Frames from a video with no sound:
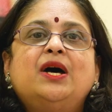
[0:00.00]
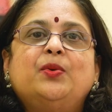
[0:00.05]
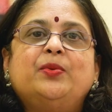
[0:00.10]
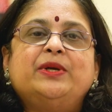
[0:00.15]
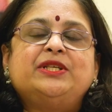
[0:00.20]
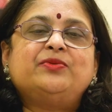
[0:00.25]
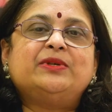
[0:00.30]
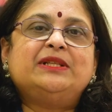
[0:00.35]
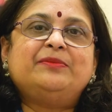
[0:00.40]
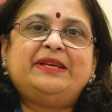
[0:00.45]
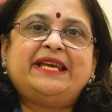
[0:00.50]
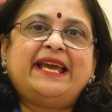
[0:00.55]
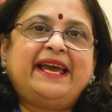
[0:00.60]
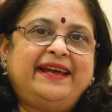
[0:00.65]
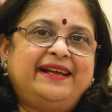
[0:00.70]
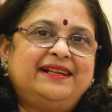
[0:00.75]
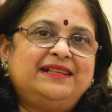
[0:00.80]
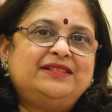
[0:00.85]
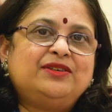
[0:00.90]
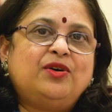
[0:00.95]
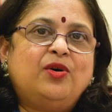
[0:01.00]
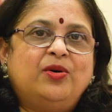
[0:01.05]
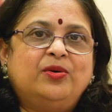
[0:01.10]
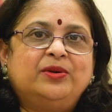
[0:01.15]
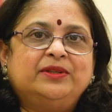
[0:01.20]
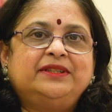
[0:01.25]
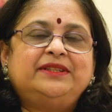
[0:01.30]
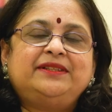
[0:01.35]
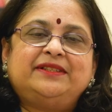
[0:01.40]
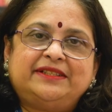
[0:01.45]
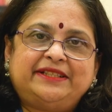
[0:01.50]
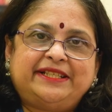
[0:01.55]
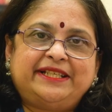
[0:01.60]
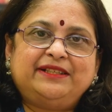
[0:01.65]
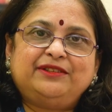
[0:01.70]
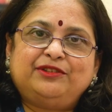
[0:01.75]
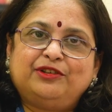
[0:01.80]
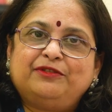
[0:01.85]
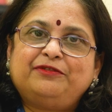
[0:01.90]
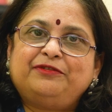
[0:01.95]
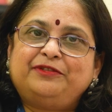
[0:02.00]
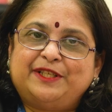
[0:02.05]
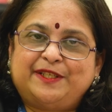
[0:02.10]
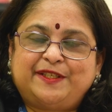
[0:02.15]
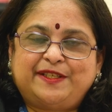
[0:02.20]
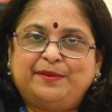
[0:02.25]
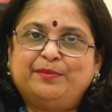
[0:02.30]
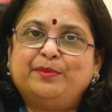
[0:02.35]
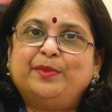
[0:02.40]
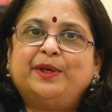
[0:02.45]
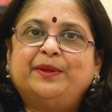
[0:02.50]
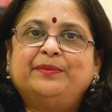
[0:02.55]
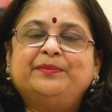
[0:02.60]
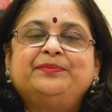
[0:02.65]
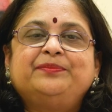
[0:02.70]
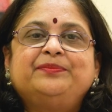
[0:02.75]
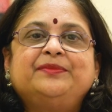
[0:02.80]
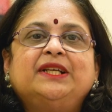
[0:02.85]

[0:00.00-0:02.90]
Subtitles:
which will be held on 13th of December.